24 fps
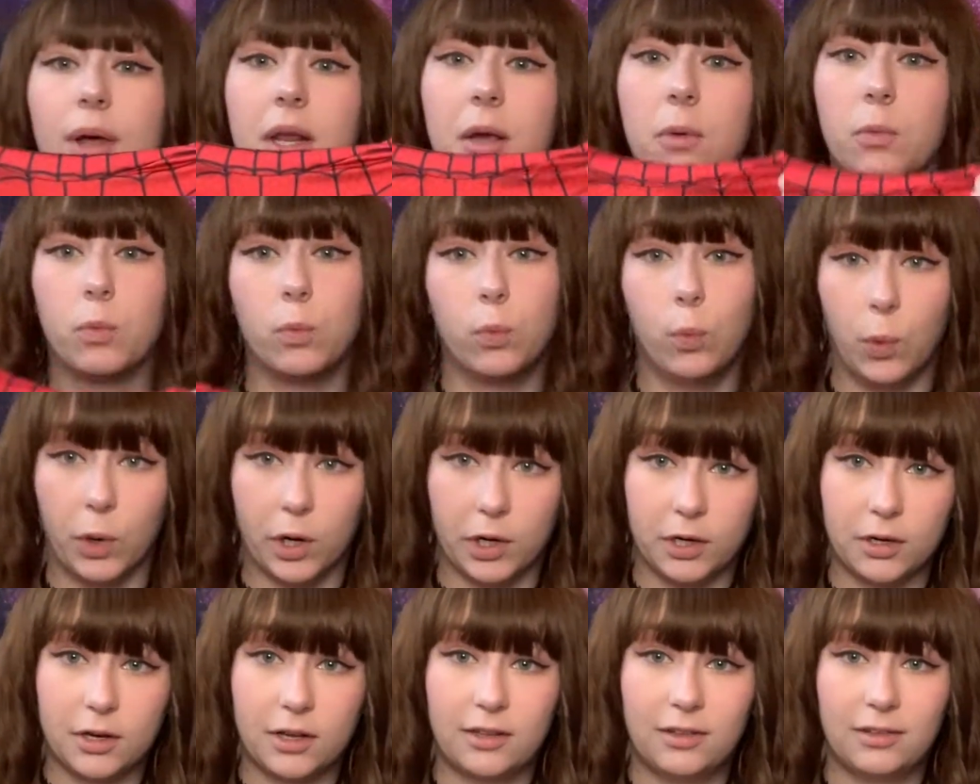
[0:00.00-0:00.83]
it
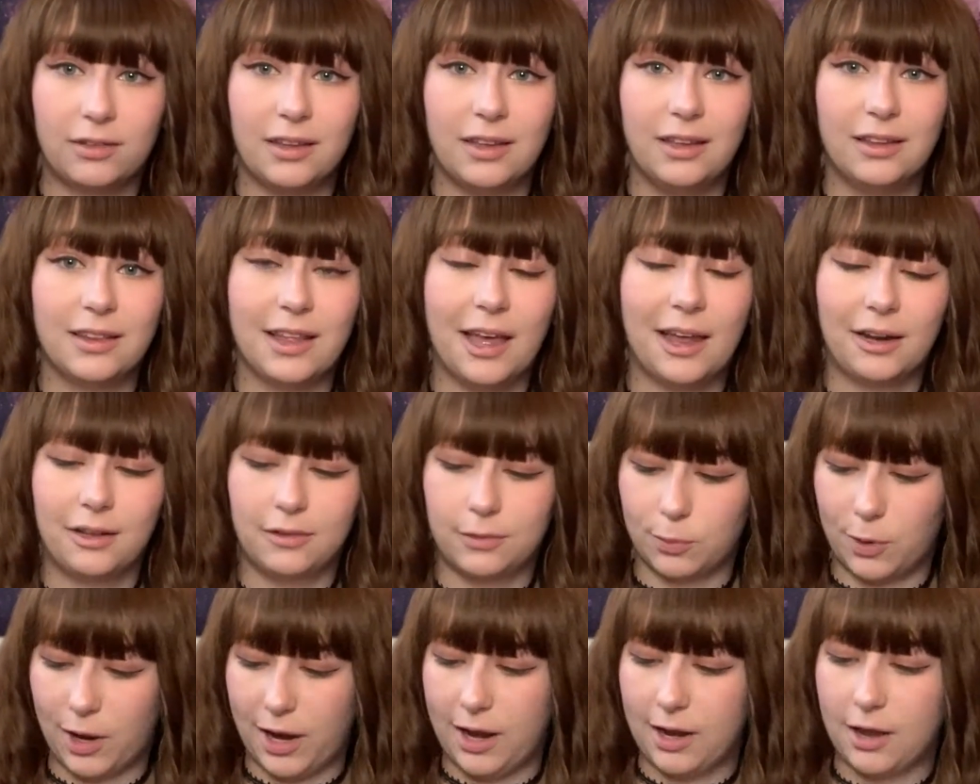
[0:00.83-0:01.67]
works, and that is
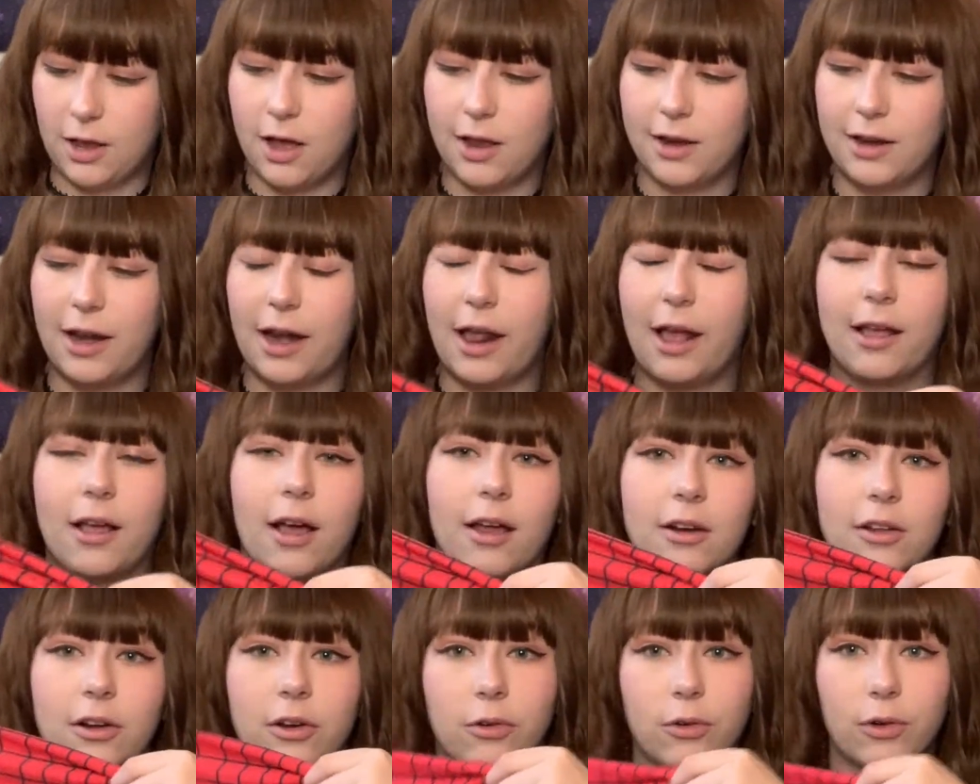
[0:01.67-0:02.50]
why I got it. I got
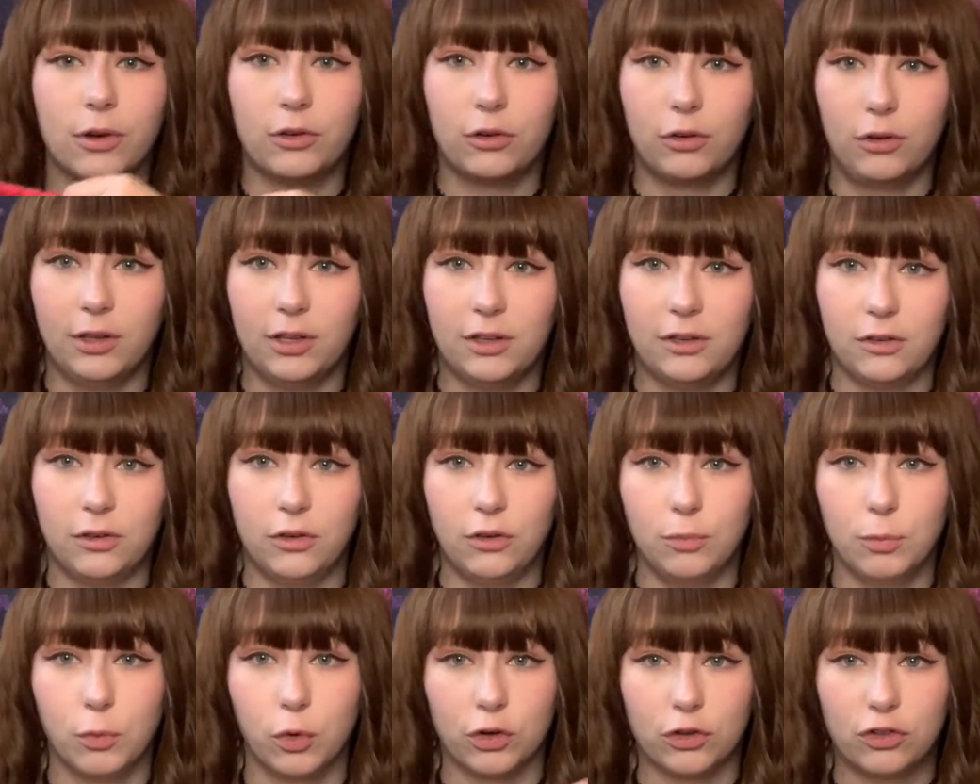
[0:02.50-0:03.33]
it originally to do
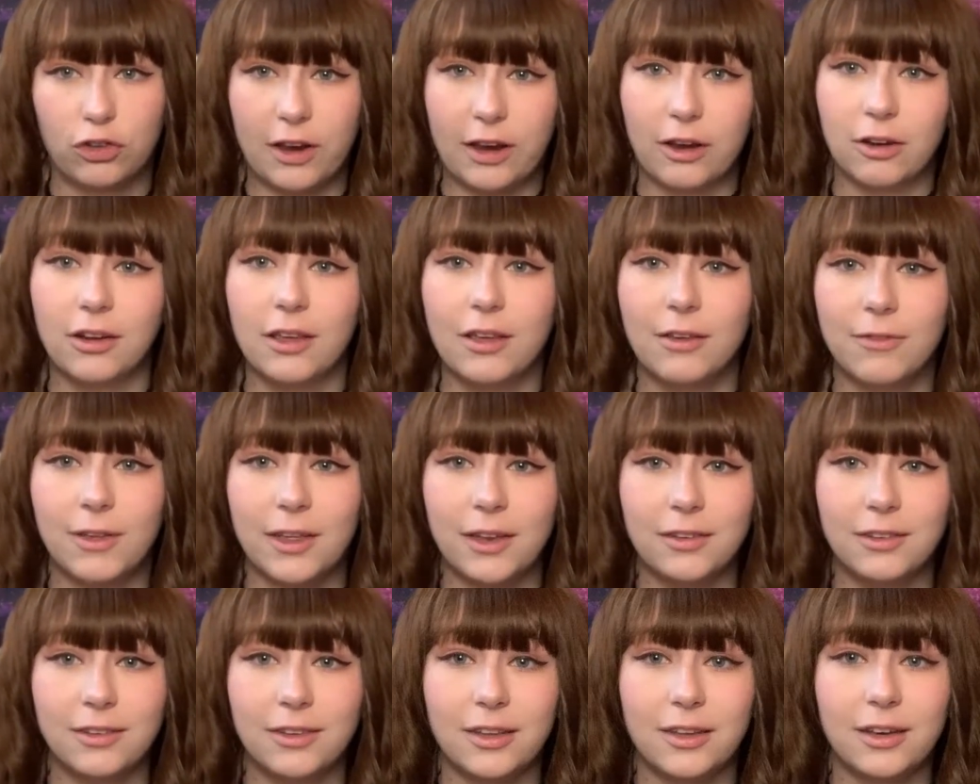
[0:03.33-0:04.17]
more charity
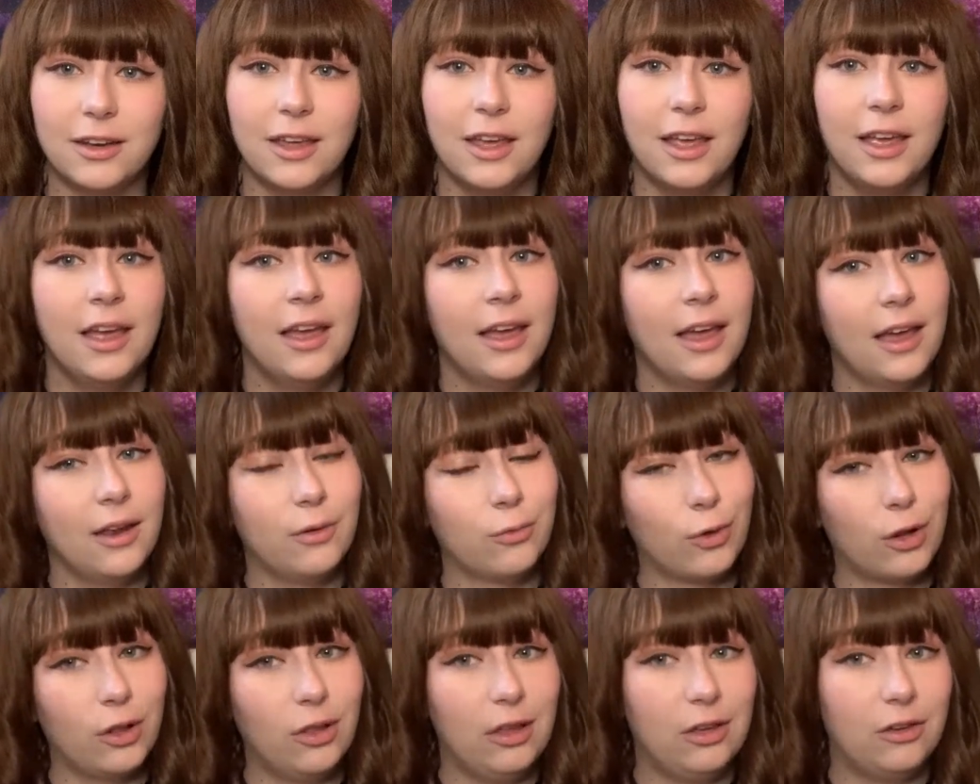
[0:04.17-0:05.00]
events in and
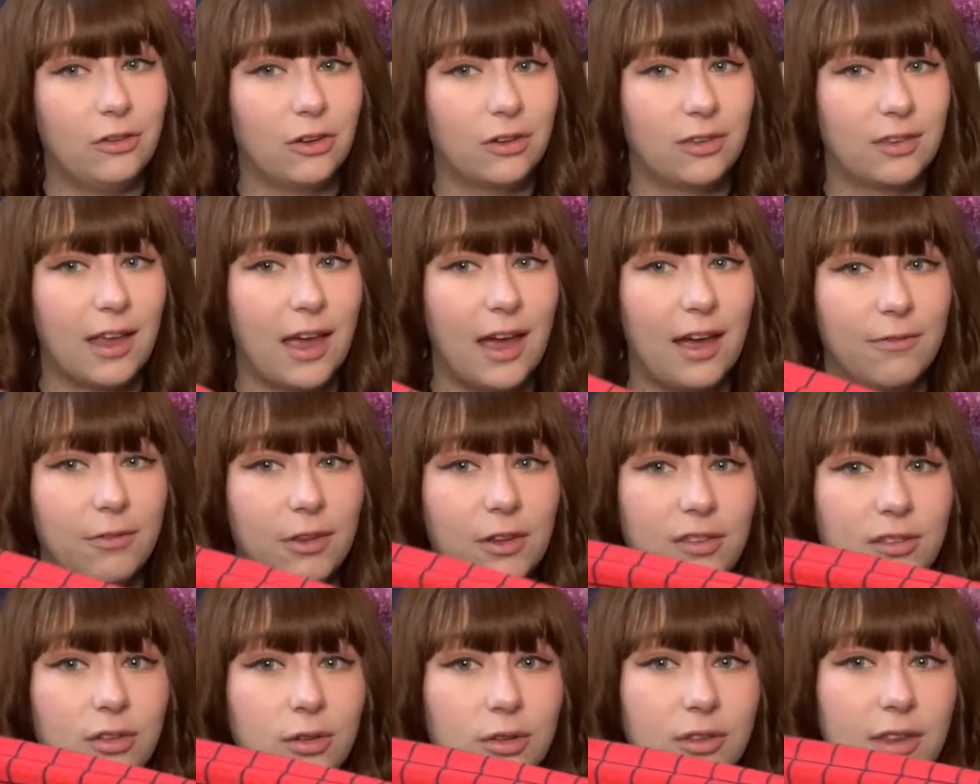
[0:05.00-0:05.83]
really just have a
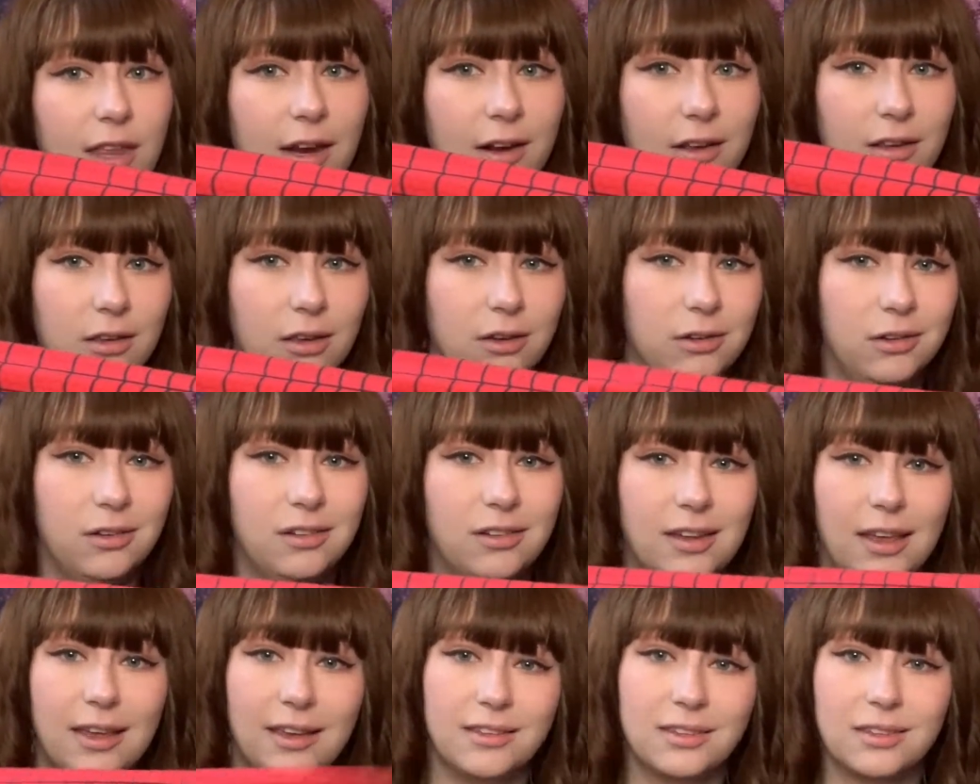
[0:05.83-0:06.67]
suit that could
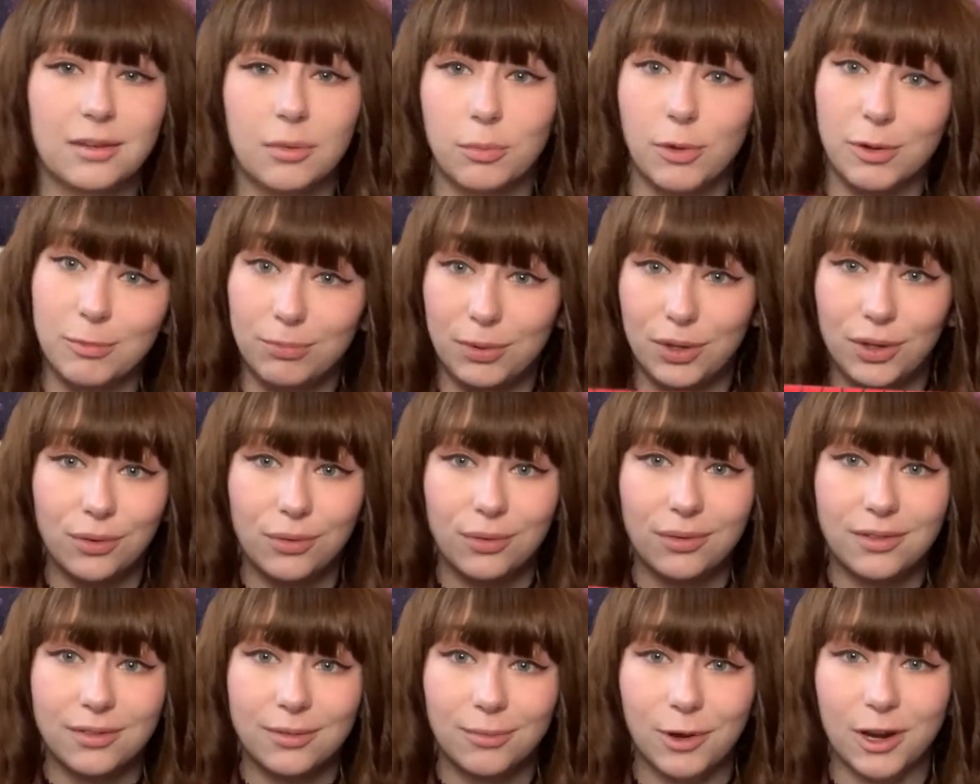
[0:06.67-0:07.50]
take some
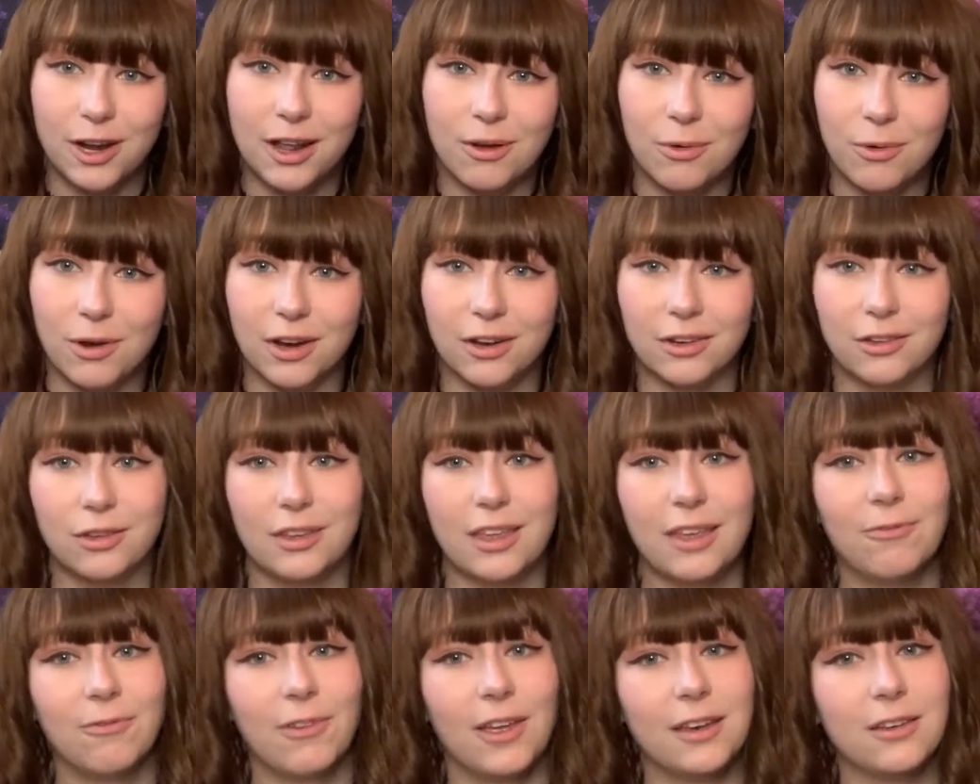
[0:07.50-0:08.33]
abuse when I wear it to
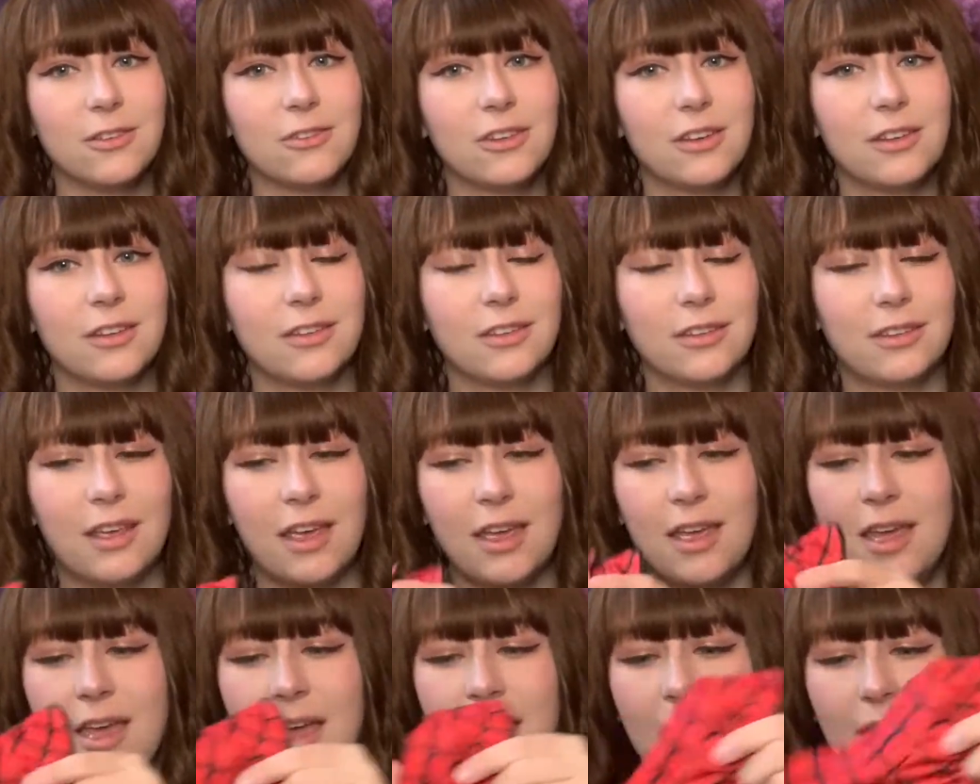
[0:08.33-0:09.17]
conventions,
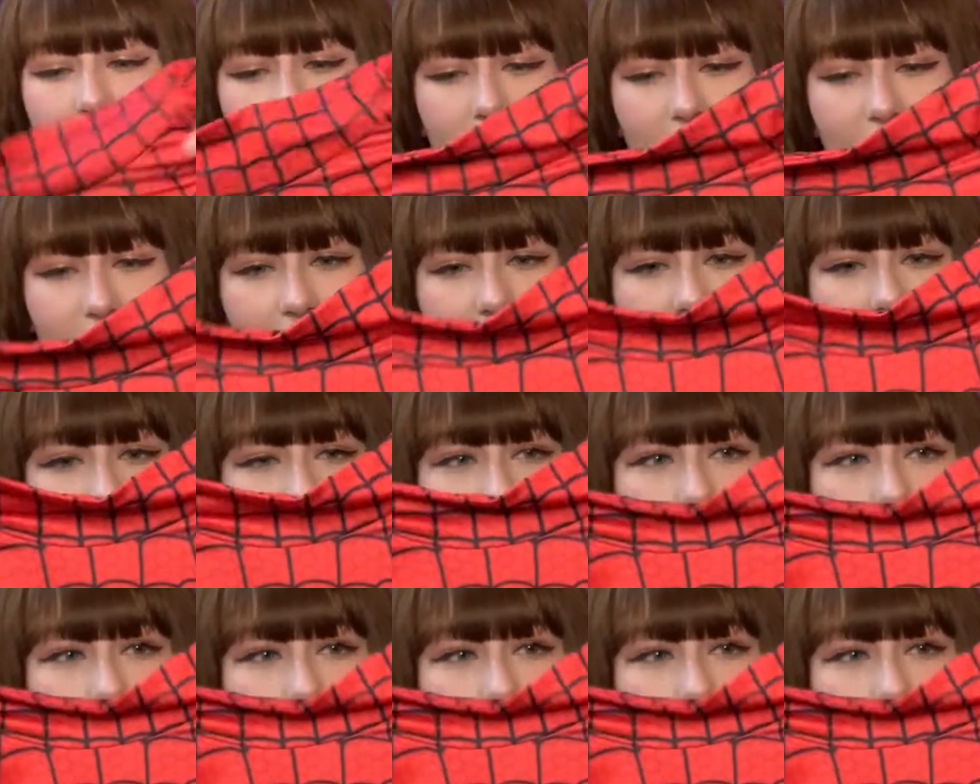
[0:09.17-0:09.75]
and that is